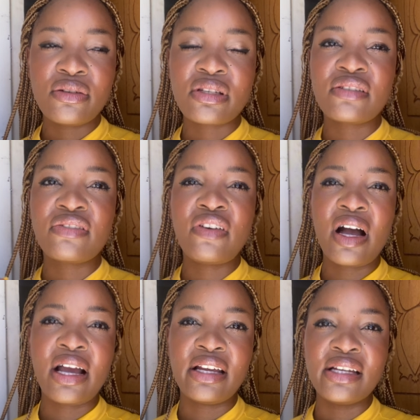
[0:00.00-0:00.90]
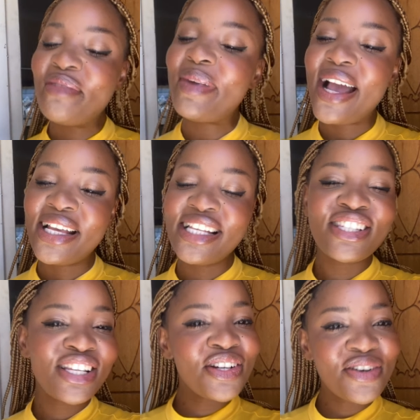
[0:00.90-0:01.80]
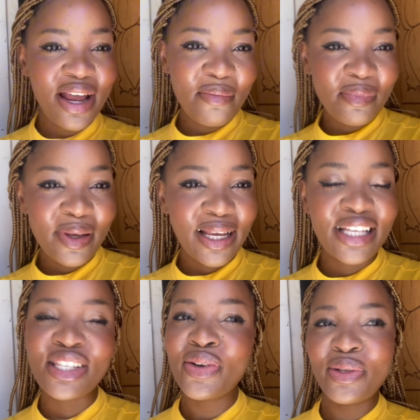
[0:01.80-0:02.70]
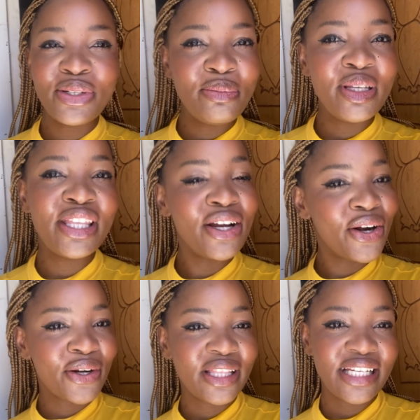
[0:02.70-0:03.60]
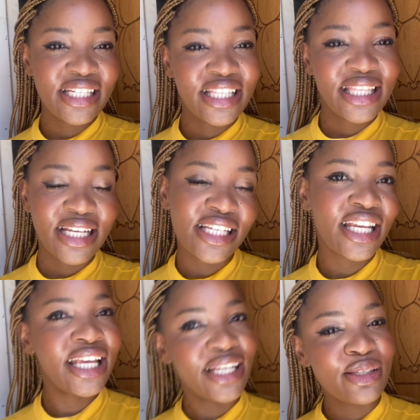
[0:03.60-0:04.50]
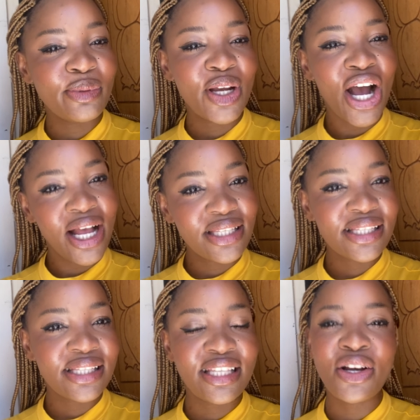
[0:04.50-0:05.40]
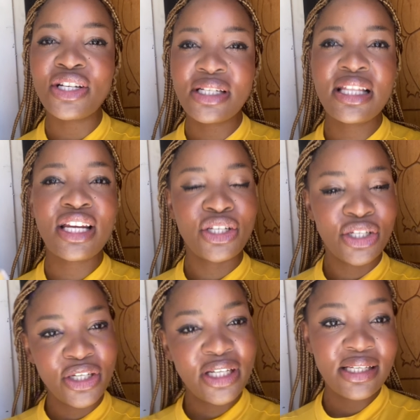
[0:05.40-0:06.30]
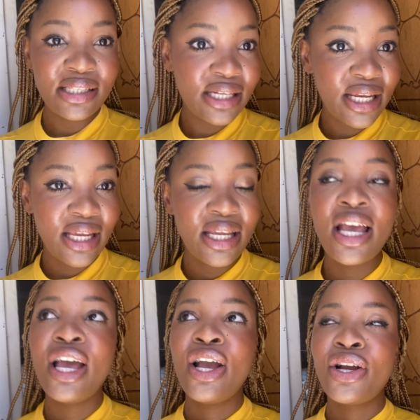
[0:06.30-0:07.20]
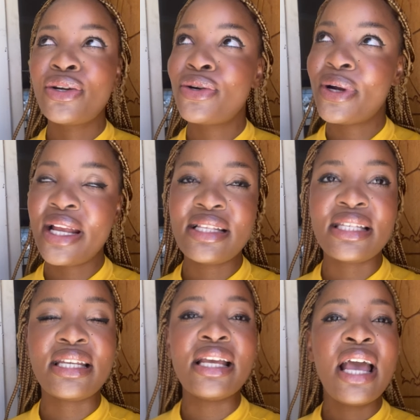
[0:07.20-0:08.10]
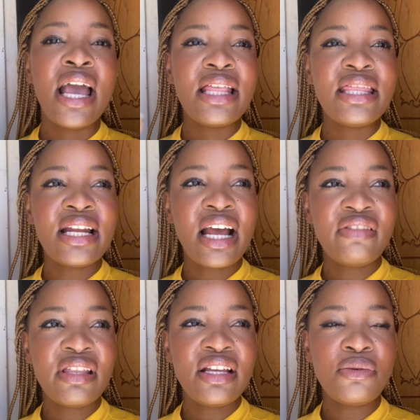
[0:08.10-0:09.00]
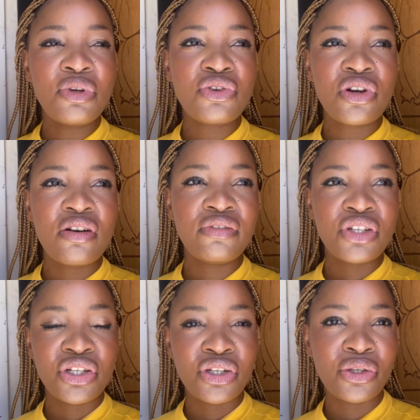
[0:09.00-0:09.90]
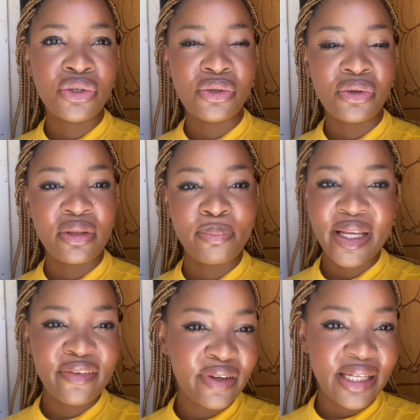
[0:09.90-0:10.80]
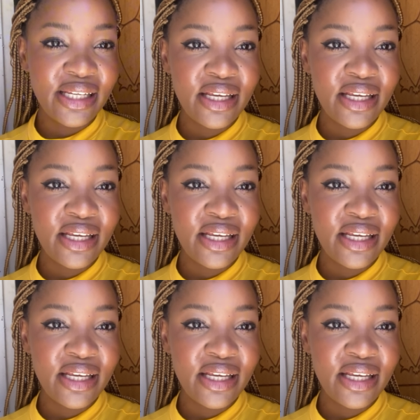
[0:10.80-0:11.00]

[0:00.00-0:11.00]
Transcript: It was fun. My Instagram is going to be the girl that she thinks she is, because the content that I took yesterday, crazy. And then after that we drove to Big Valley.